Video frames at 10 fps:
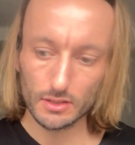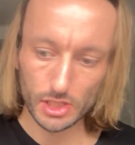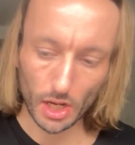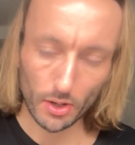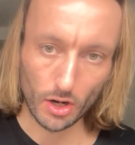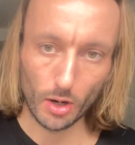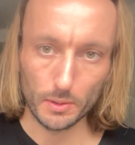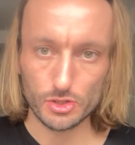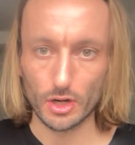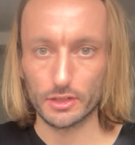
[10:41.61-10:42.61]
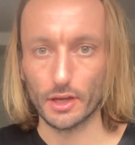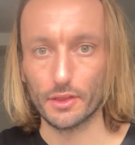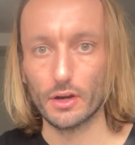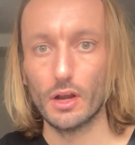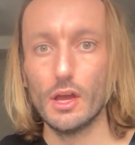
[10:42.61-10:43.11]
Shout out garbage truck down
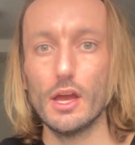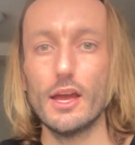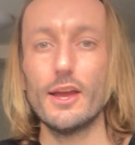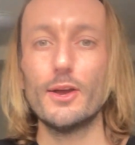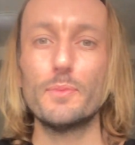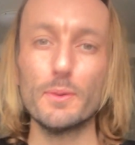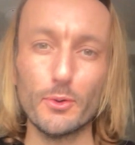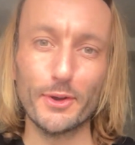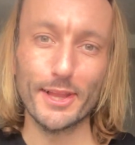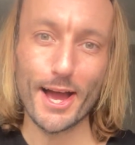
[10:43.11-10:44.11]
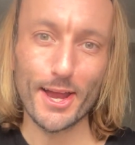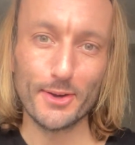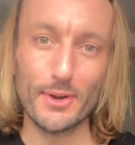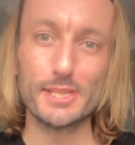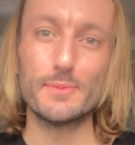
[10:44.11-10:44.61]
there. People rely on
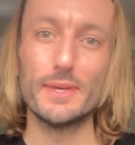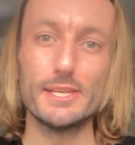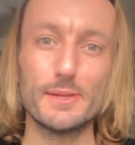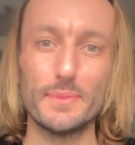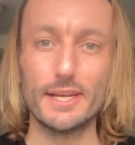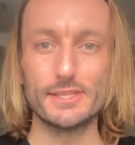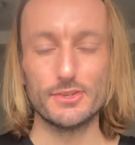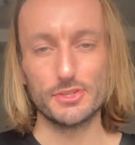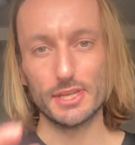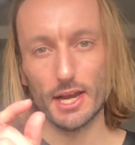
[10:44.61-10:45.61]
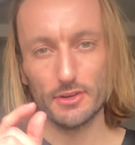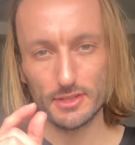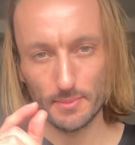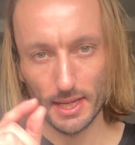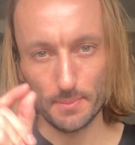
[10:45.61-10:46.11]
recipes because they're scared
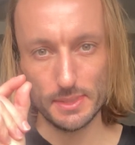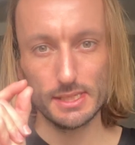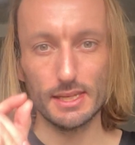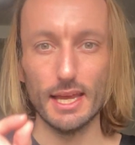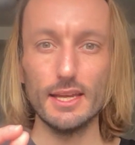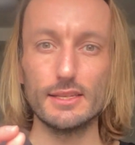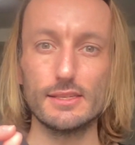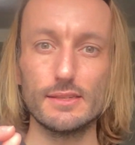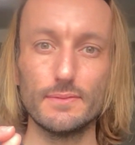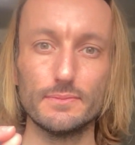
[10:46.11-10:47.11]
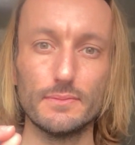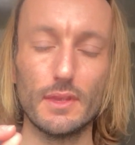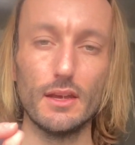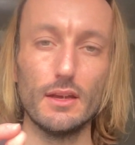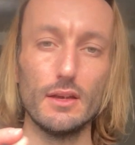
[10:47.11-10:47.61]
to make mistakes.
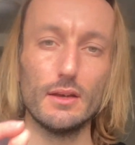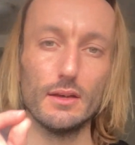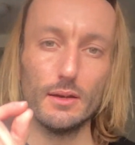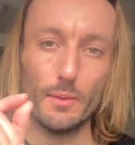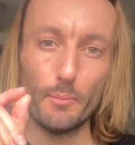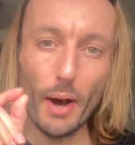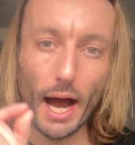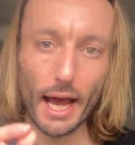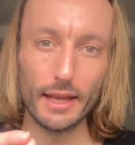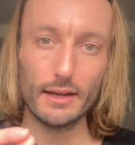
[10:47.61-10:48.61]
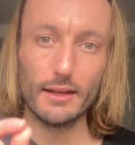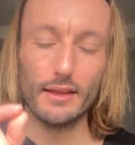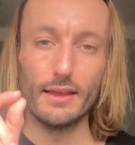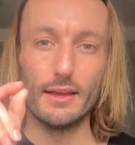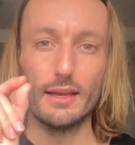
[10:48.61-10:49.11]
But
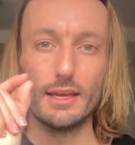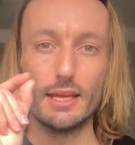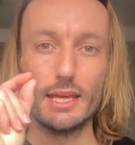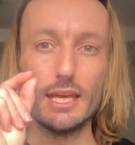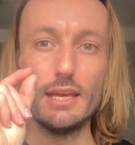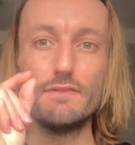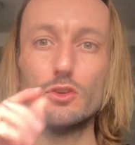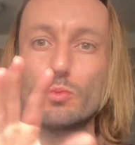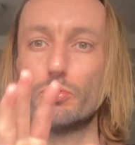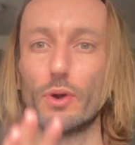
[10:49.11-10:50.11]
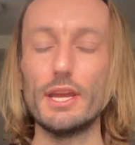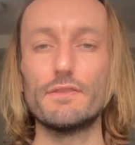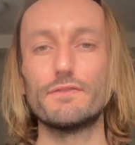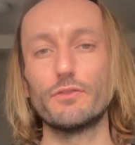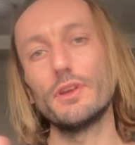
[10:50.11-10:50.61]
if you break
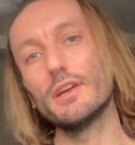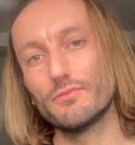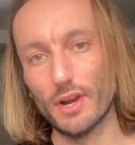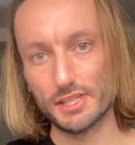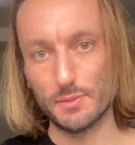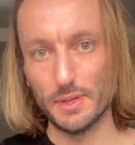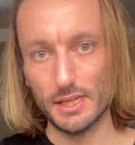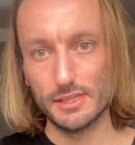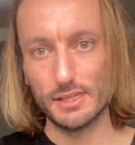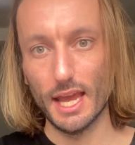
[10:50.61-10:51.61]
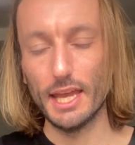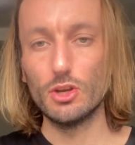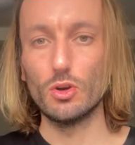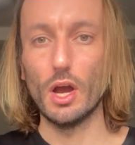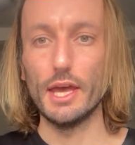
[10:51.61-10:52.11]
free of recipes and
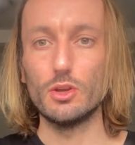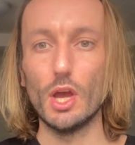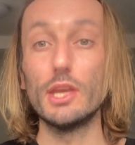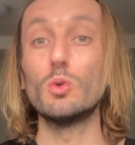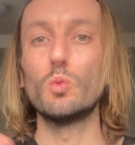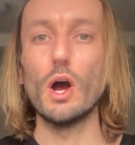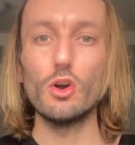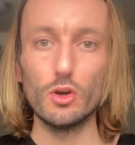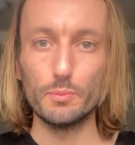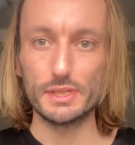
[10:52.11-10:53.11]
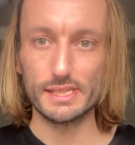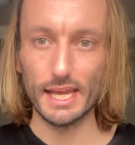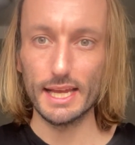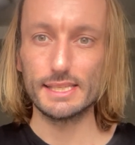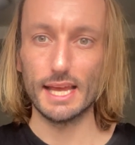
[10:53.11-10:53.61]
you welcome
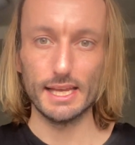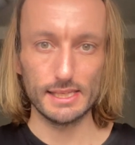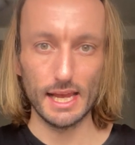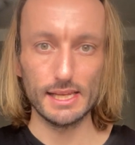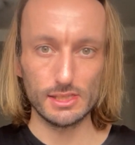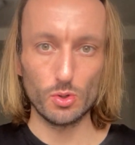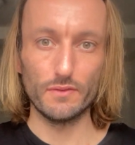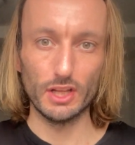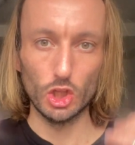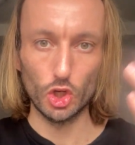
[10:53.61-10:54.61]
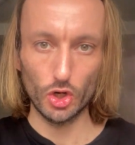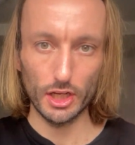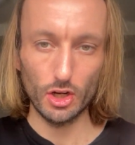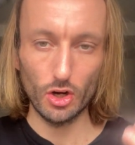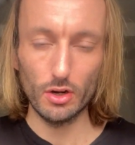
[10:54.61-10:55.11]
mistakes as sort of a
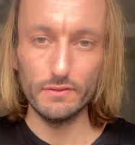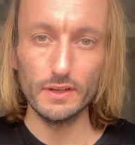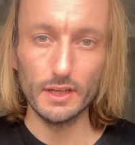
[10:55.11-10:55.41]
learning curve,